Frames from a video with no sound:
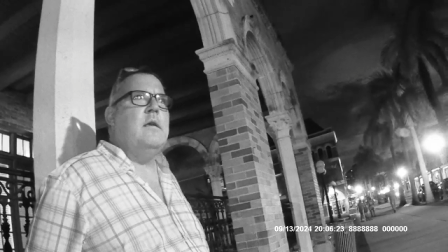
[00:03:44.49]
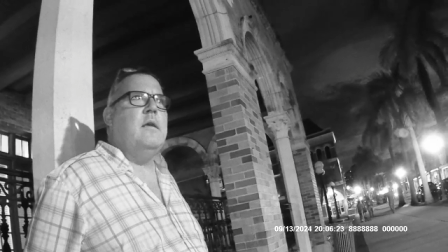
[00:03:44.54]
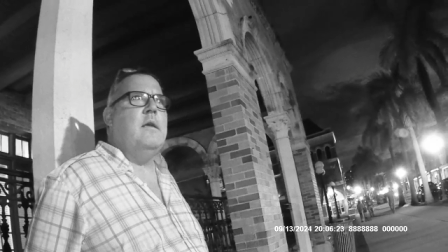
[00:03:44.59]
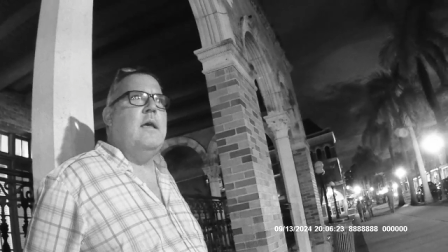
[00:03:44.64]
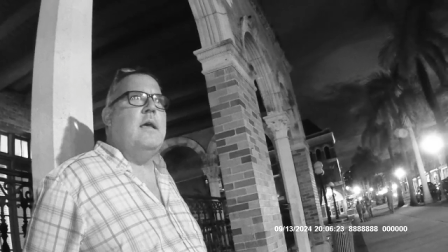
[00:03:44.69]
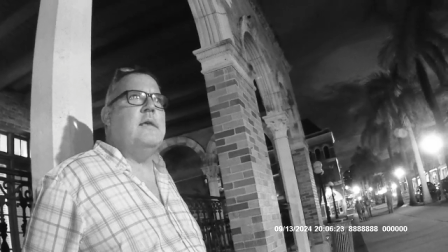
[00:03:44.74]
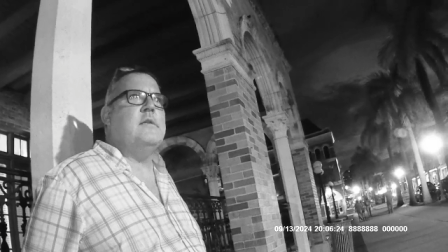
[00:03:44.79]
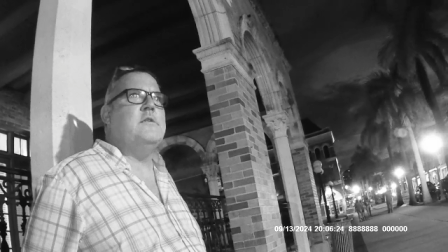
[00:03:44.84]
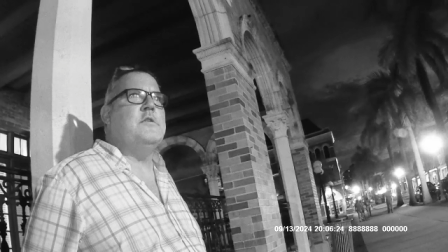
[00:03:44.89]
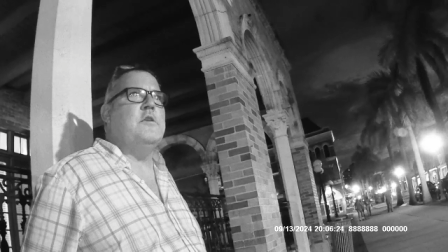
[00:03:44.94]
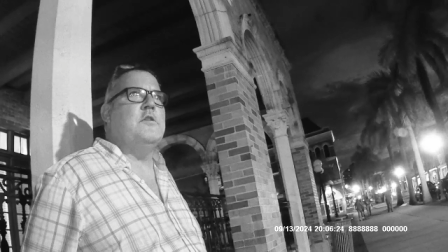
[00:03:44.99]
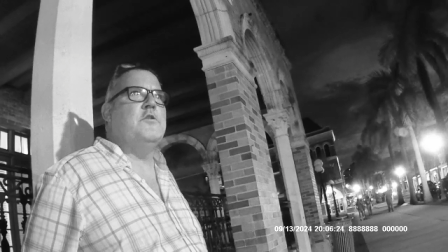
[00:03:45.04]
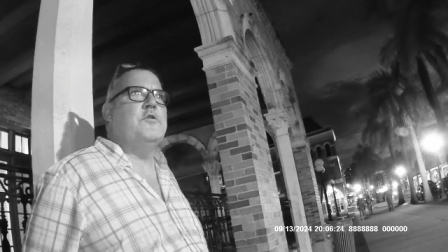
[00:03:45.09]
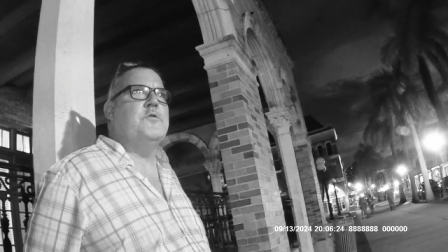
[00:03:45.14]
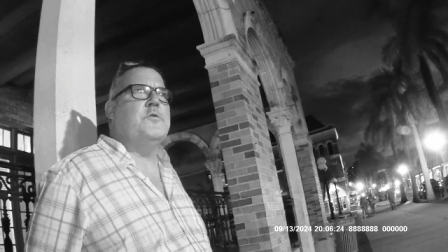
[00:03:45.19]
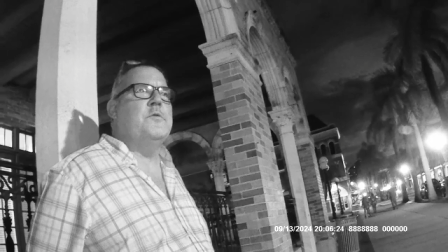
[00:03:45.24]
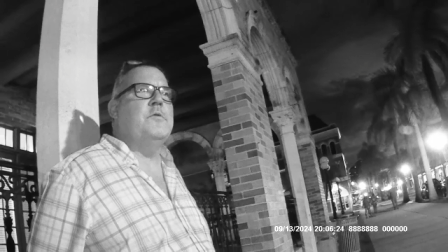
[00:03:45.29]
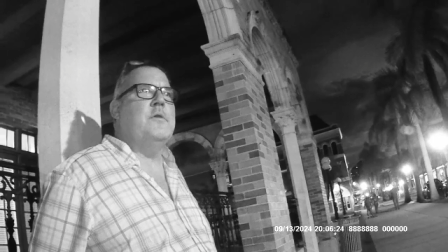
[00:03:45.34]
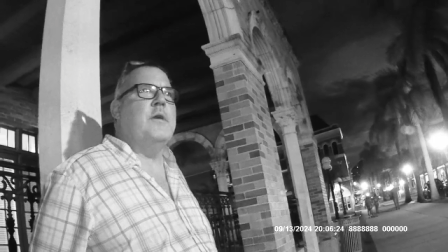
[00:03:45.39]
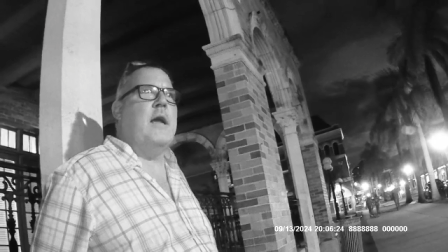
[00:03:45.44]
as the
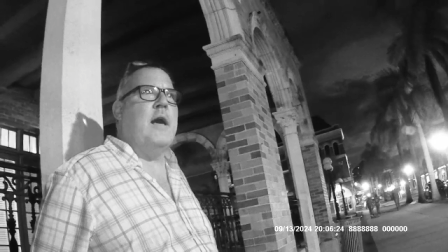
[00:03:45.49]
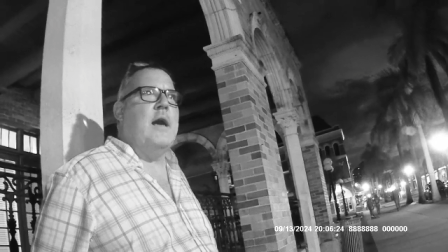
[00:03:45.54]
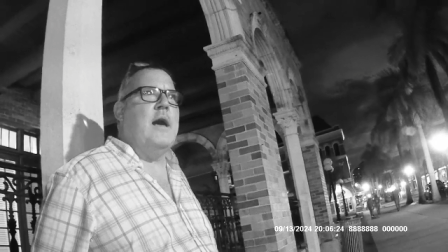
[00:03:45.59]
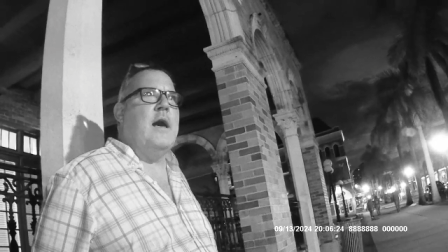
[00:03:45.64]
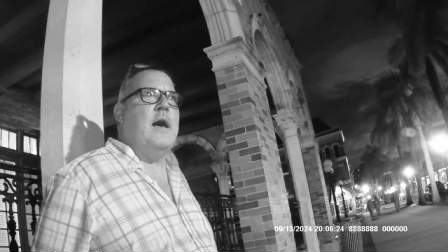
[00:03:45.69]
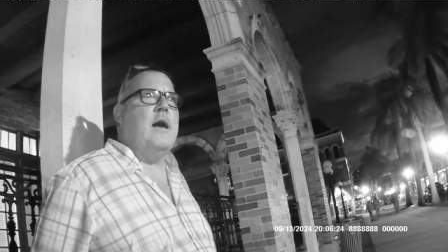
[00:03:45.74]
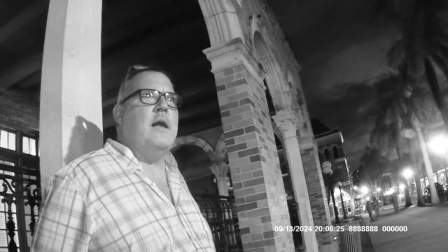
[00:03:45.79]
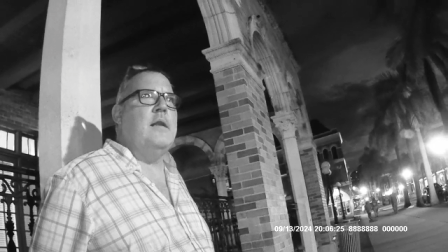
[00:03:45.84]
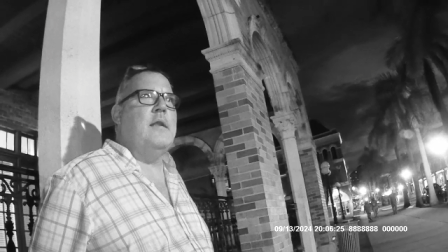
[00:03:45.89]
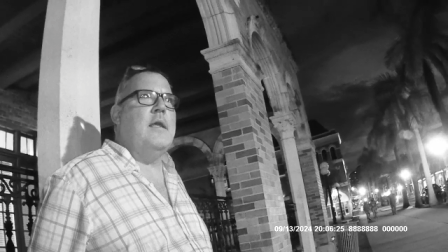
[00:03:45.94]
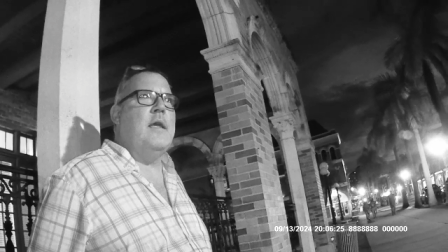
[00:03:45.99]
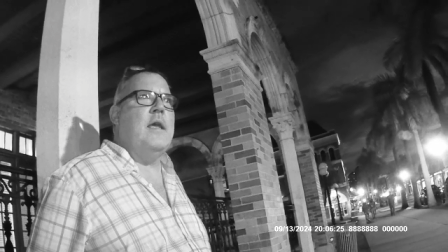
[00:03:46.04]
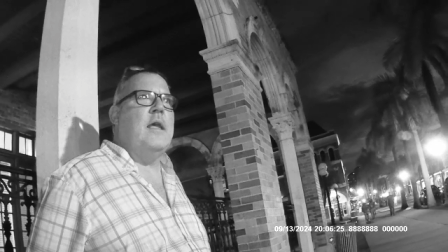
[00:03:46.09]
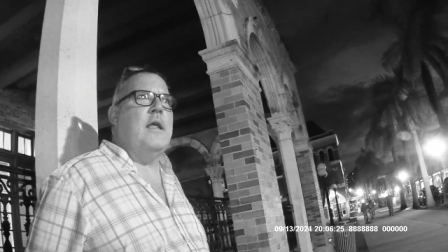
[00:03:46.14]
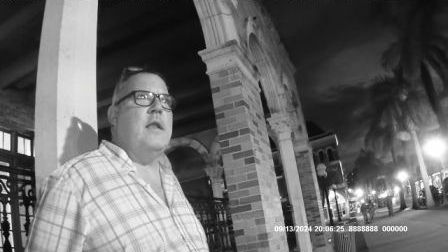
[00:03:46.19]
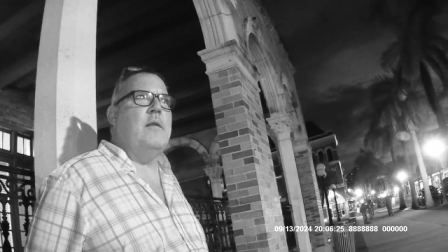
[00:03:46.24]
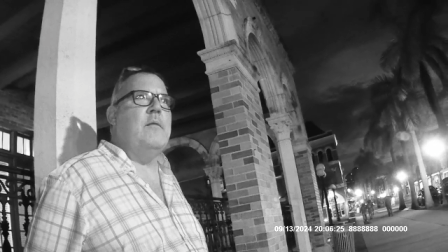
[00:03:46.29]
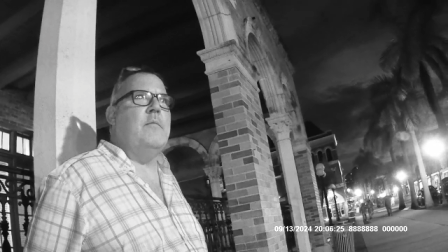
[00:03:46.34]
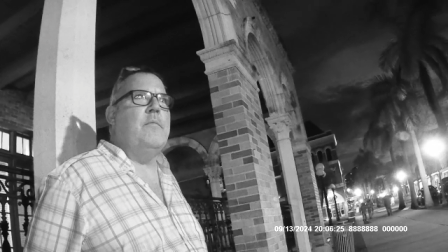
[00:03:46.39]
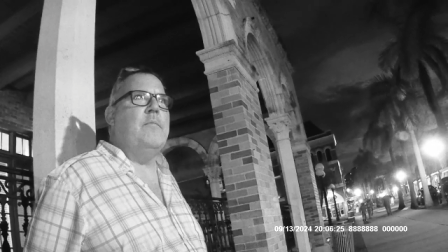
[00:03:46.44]
true God
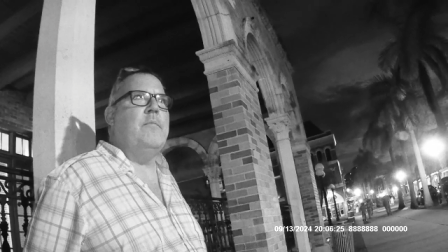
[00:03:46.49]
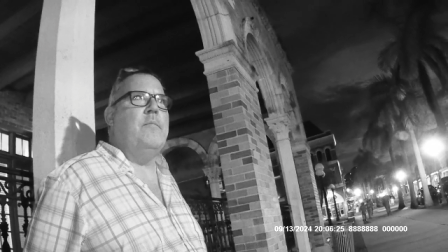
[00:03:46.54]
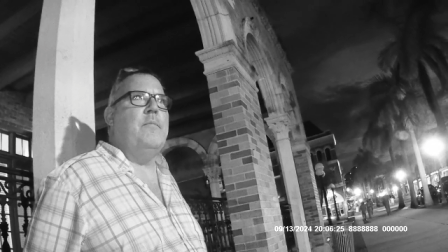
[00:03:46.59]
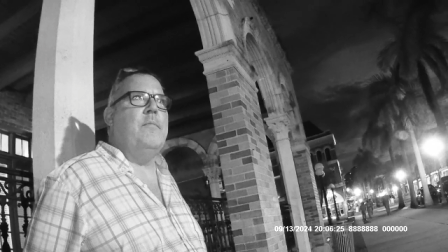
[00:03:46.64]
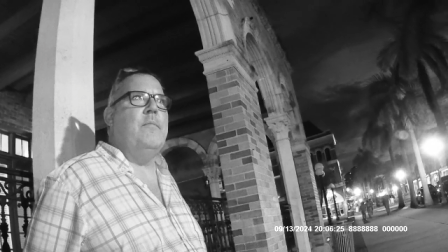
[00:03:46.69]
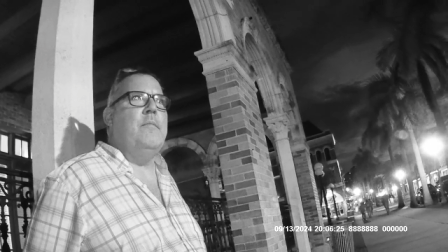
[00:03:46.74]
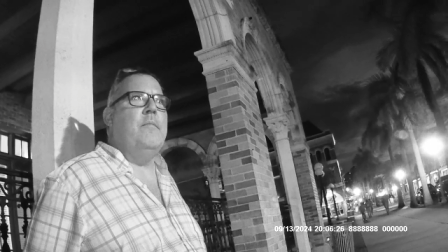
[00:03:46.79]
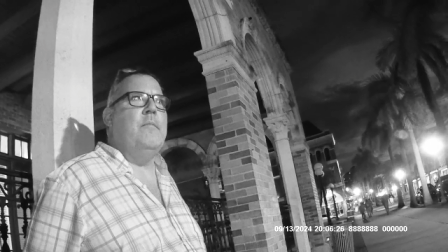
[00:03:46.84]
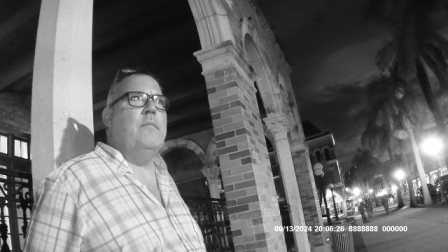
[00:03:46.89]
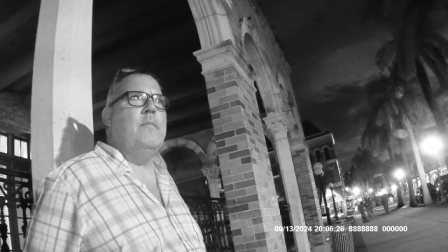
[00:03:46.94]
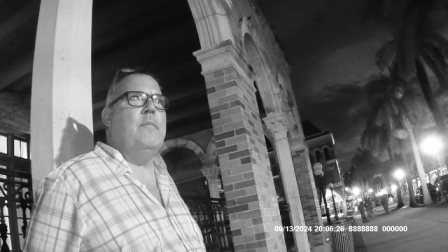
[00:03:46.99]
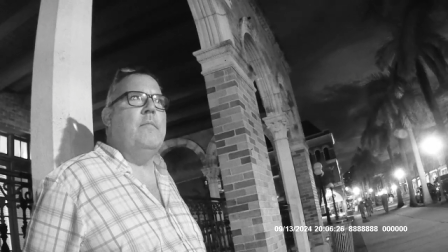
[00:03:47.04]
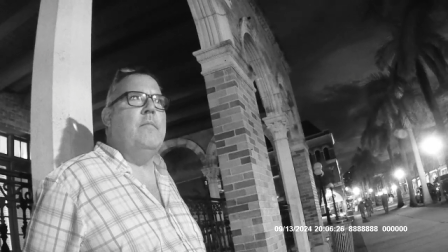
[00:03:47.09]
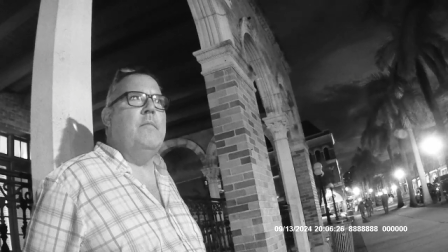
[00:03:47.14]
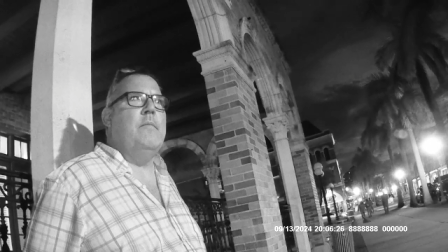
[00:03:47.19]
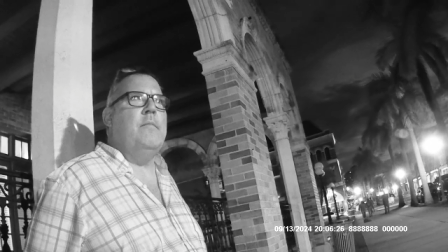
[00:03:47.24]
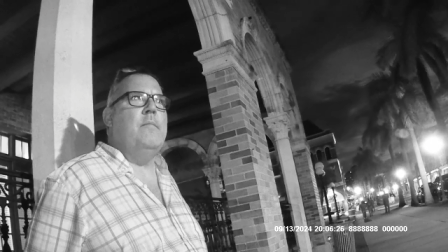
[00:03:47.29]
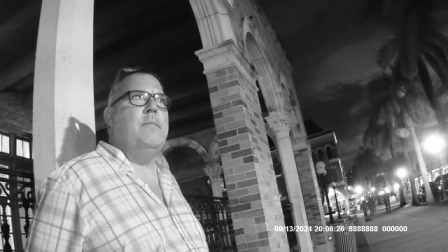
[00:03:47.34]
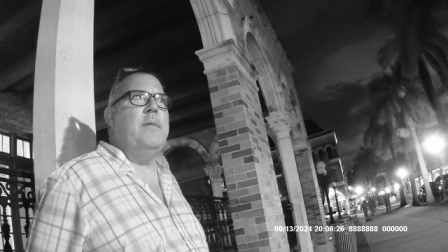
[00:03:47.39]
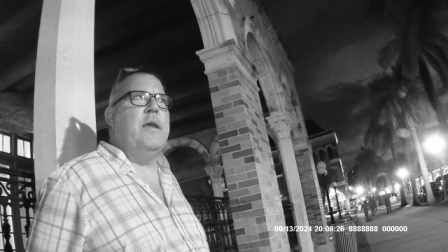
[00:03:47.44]
and
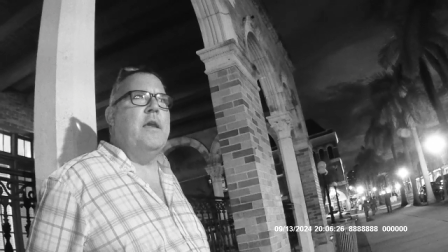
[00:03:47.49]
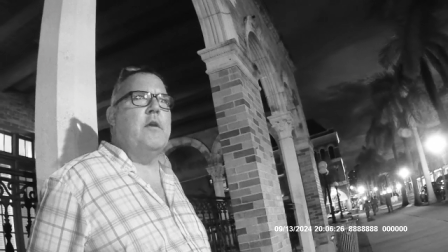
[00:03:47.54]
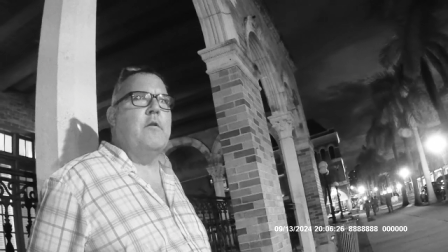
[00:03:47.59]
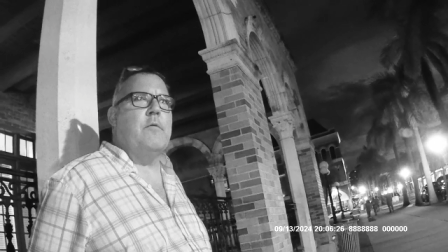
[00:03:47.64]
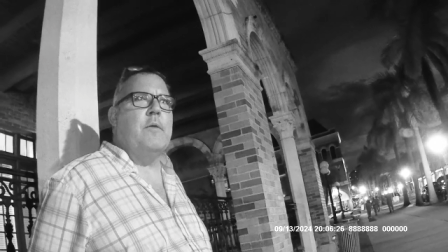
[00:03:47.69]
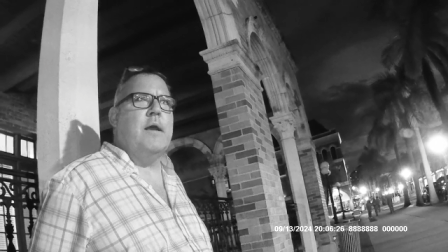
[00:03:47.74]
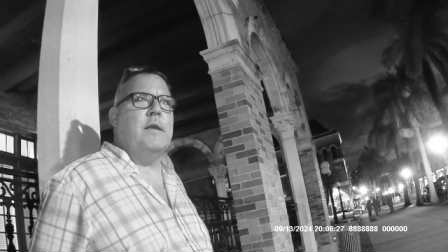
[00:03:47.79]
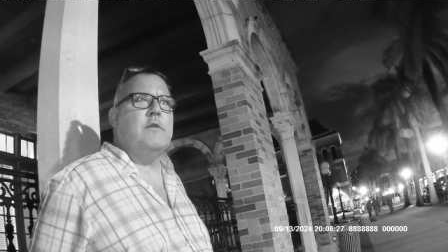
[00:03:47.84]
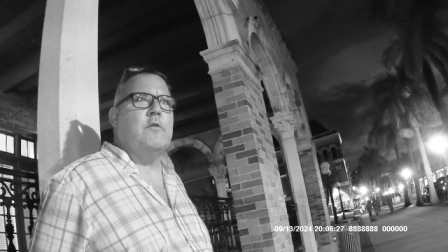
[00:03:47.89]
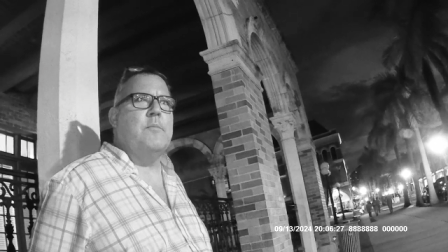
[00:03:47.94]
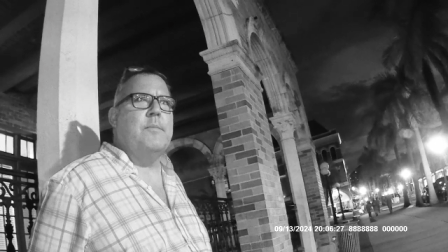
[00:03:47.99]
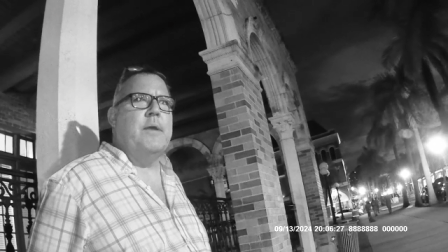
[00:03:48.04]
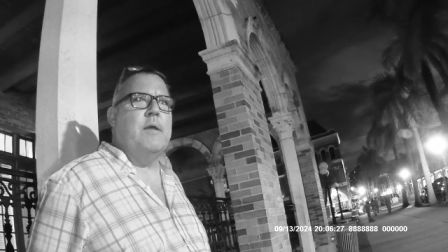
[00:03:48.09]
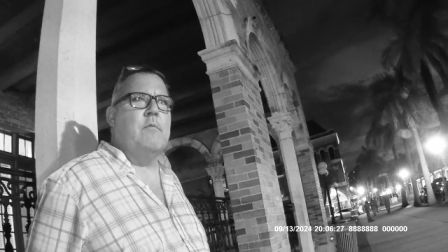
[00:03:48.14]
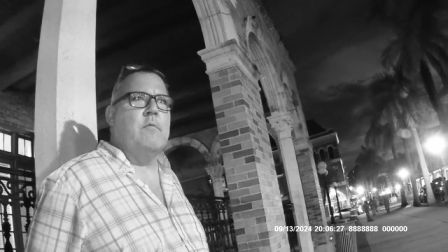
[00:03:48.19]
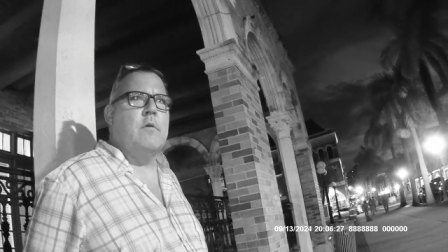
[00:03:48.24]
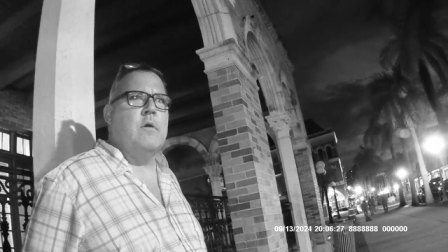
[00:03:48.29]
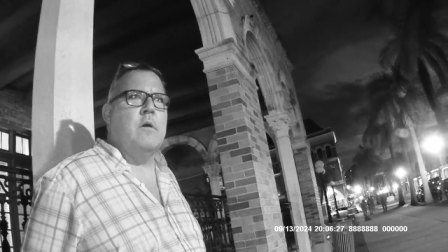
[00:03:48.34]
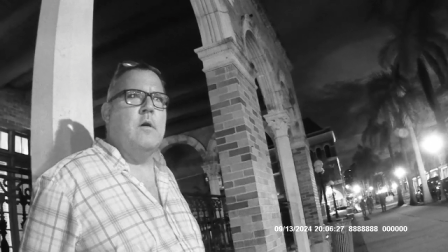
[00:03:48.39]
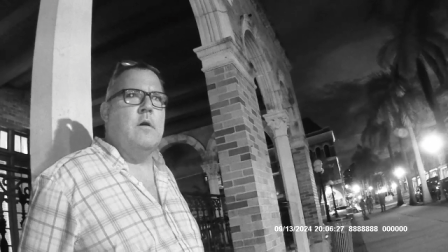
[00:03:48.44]
be correct or be wrong?